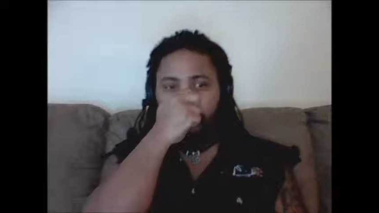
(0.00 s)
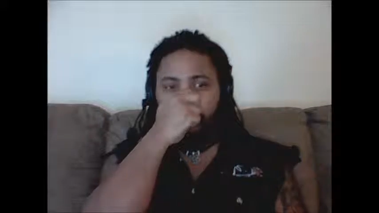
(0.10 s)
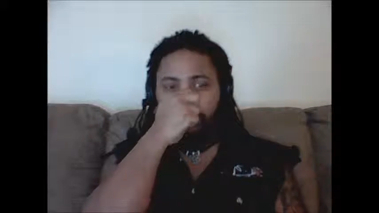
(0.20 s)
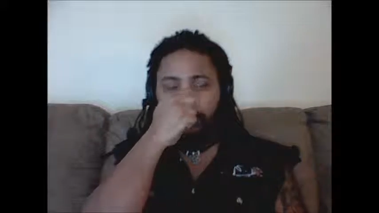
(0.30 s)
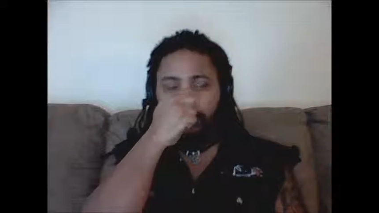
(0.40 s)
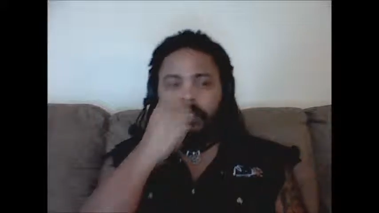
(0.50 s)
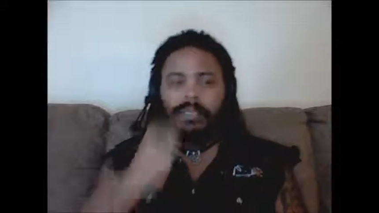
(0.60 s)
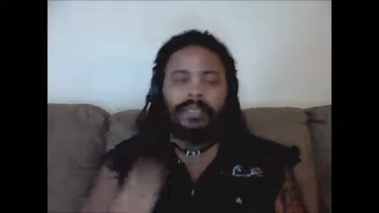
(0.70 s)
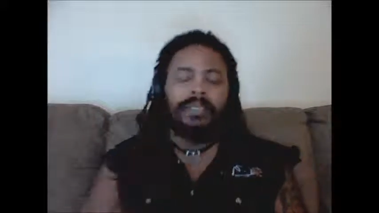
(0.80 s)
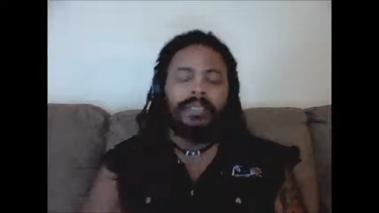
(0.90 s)

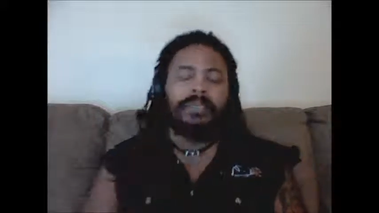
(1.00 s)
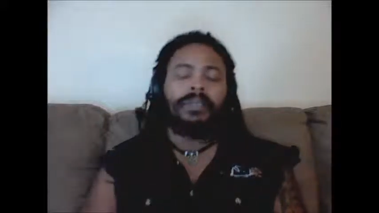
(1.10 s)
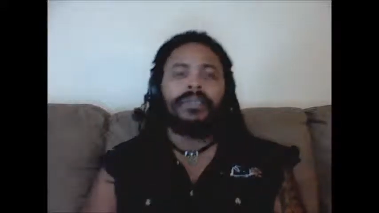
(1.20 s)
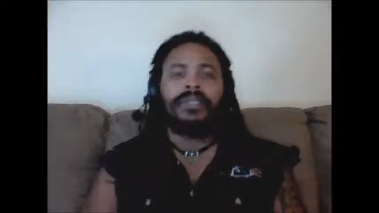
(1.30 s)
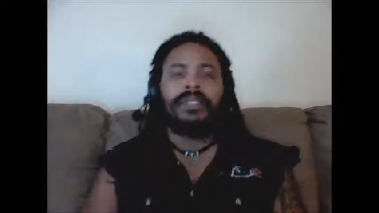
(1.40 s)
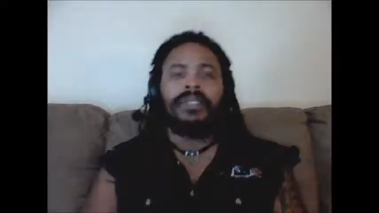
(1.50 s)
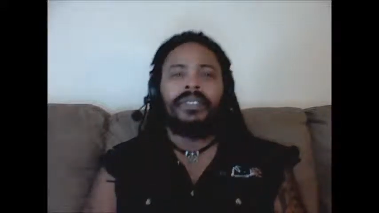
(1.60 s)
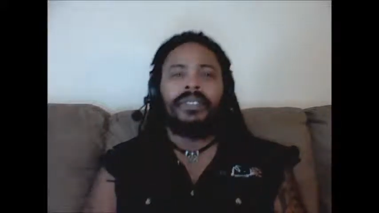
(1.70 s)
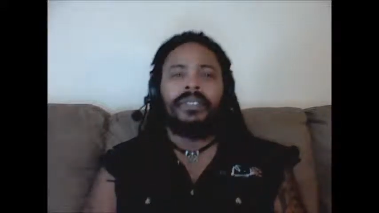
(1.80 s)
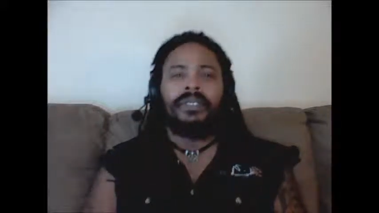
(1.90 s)

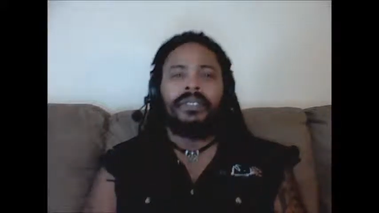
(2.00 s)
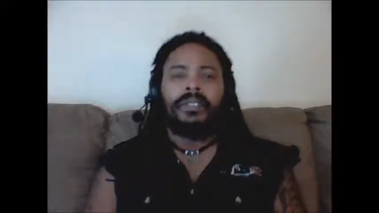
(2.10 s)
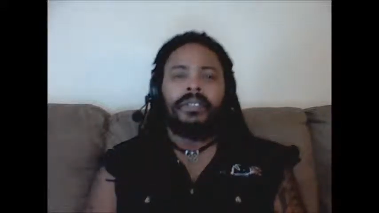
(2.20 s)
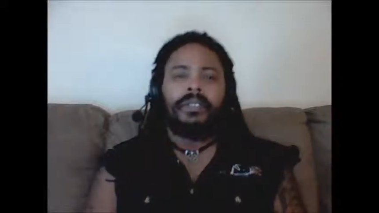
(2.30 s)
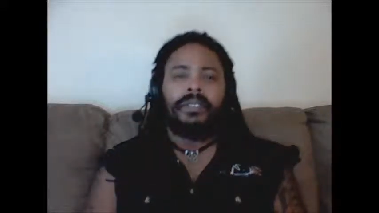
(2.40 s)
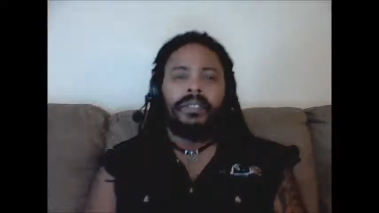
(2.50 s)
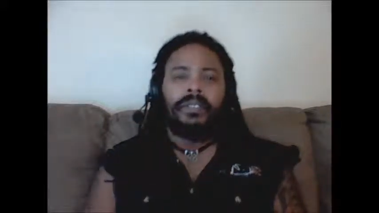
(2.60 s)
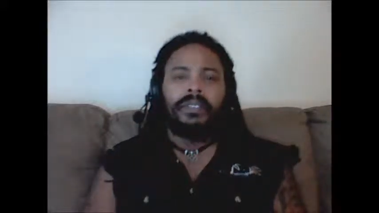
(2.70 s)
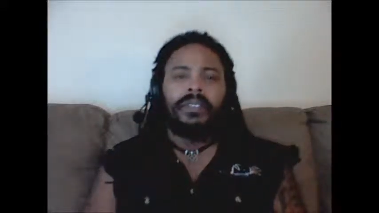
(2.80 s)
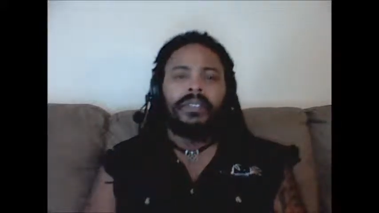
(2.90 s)

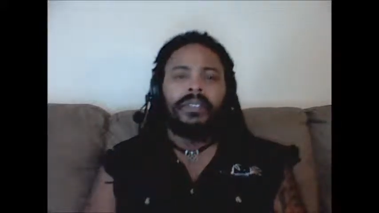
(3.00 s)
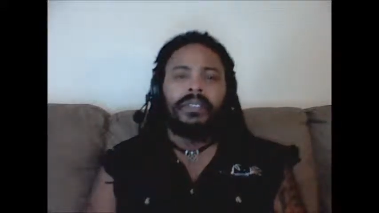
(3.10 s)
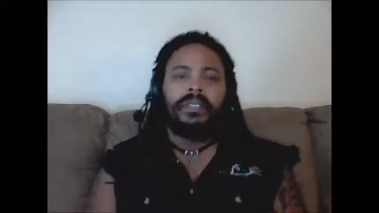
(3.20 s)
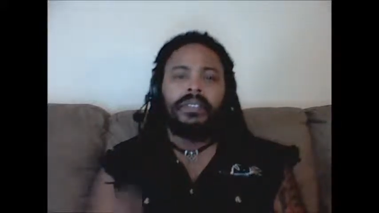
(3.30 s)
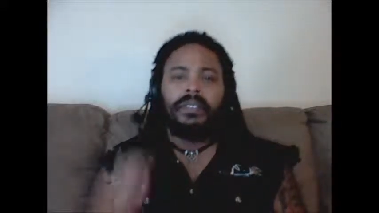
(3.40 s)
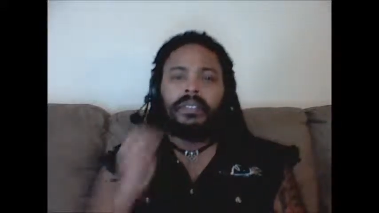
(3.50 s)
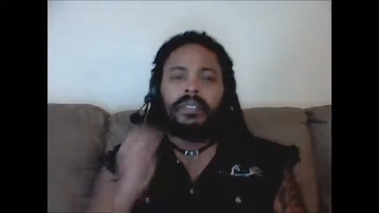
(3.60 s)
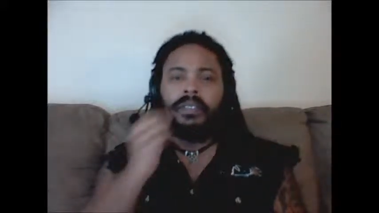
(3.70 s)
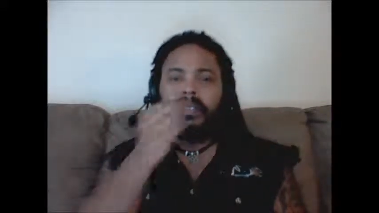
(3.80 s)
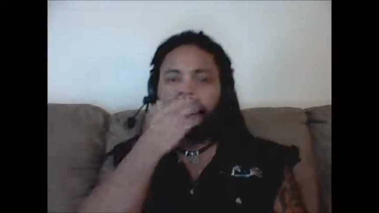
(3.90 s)

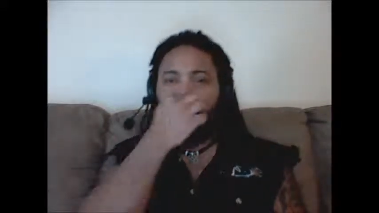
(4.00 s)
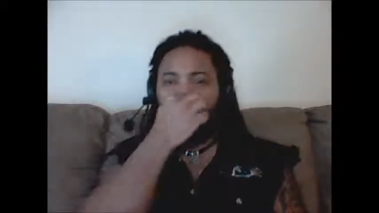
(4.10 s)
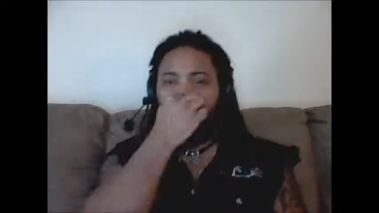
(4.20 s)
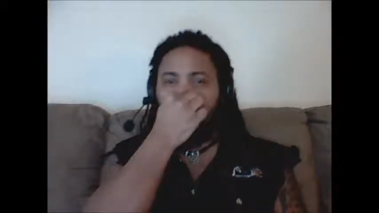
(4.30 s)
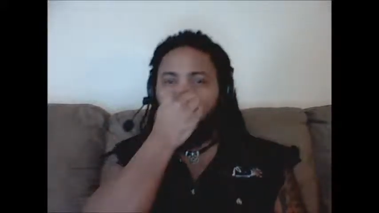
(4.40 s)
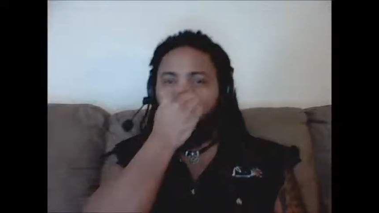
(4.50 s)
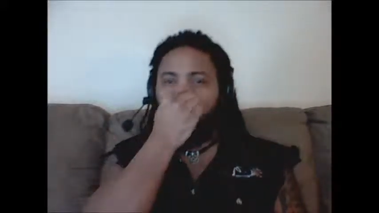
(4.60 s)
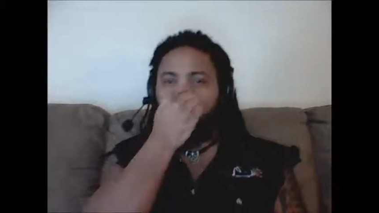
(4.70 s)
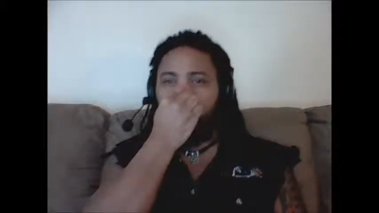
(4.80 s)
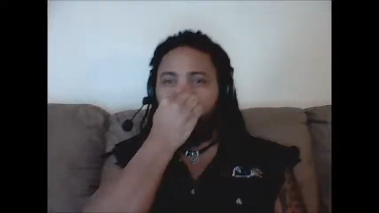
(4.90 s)

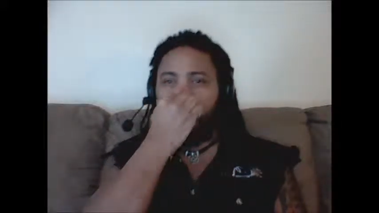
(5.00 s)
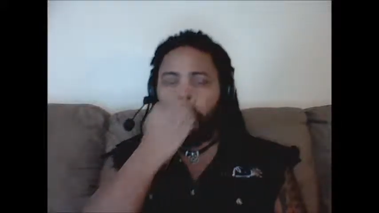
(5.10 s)
Nobody speaks.